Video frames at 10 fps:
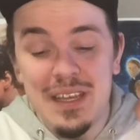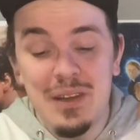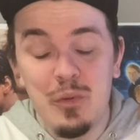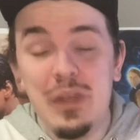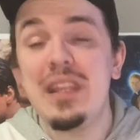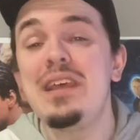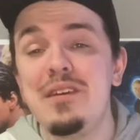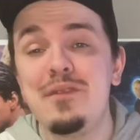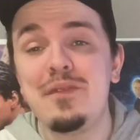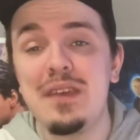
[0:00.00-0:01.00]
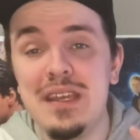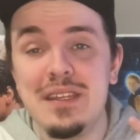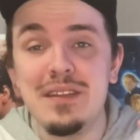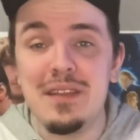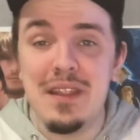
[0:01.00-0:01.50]
we live
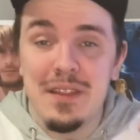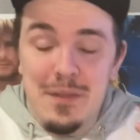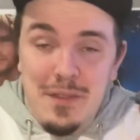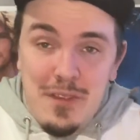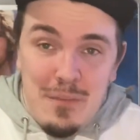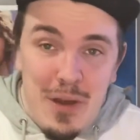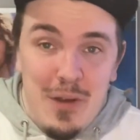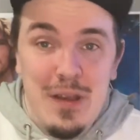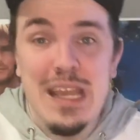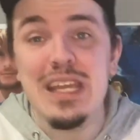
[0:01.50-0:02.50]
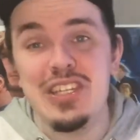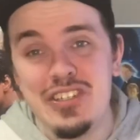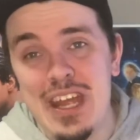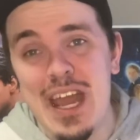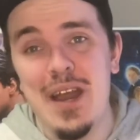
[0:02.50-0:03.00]
in this modern
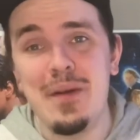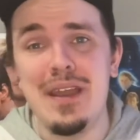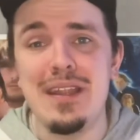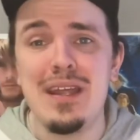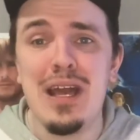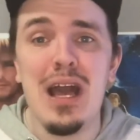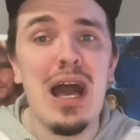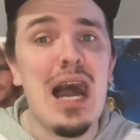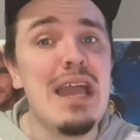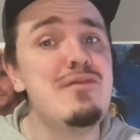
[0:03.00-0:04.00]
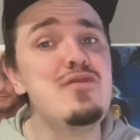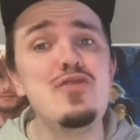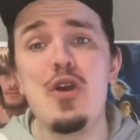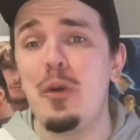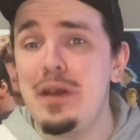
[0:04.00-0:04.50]
age now, and I have
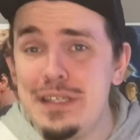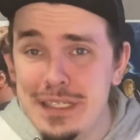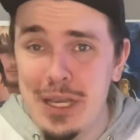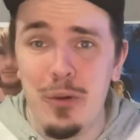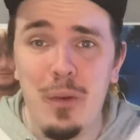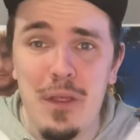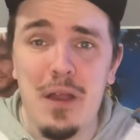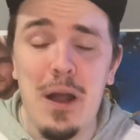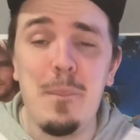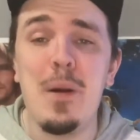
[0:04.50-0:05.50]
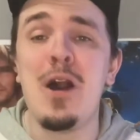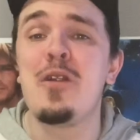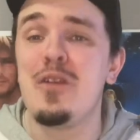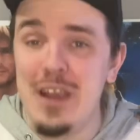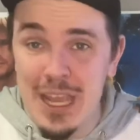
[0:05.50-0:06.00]
no idea what a
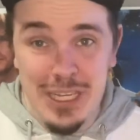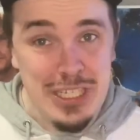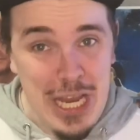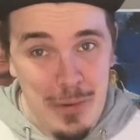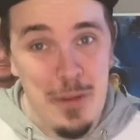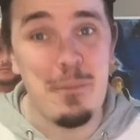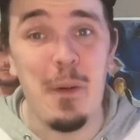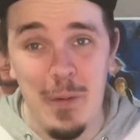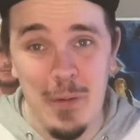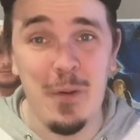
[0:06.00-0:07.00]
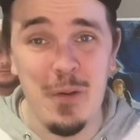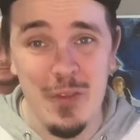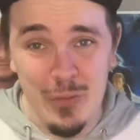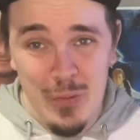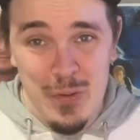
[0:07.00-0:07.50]
modern age Harry Potter
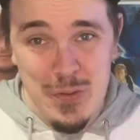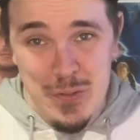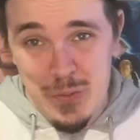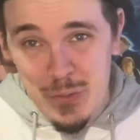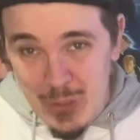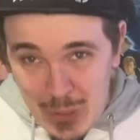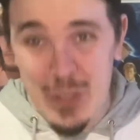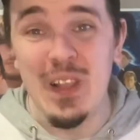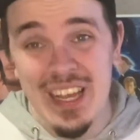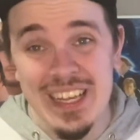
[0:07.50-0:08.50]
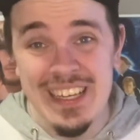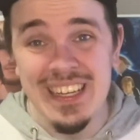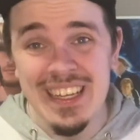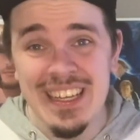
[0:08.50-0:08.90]
is going to look like.